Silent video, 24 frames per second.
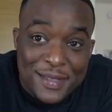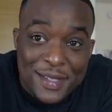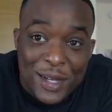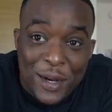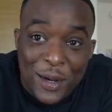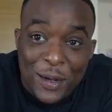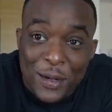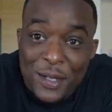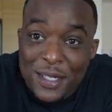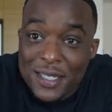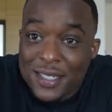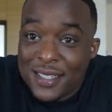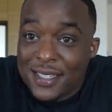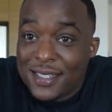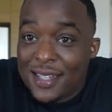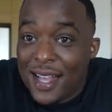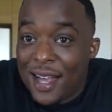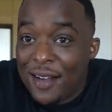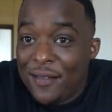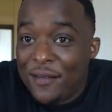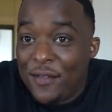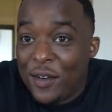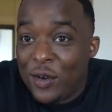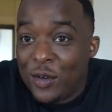No, this is
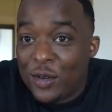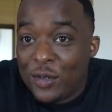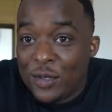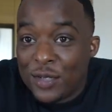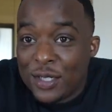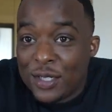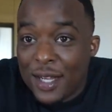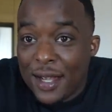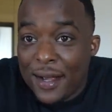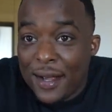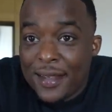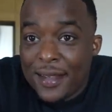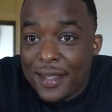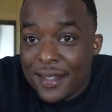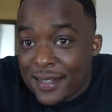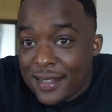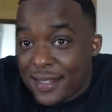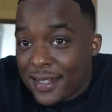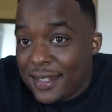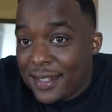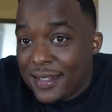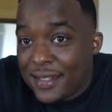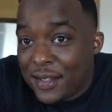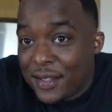not Photoshop.
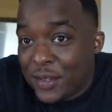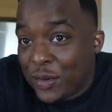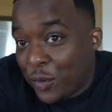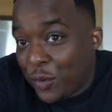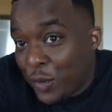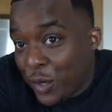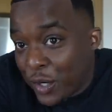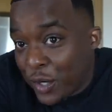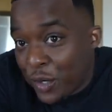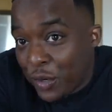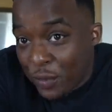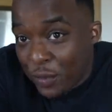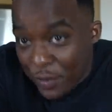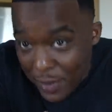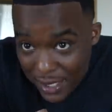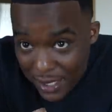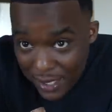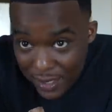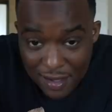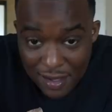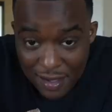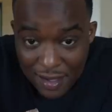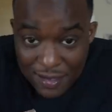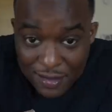This is the real
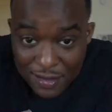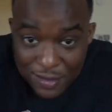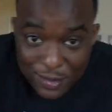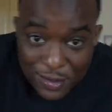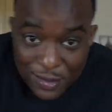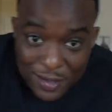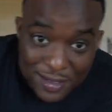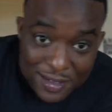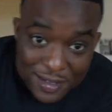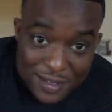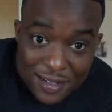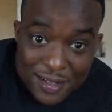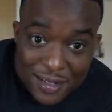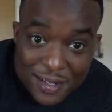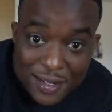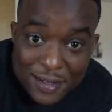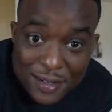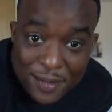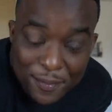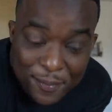me, as you can see.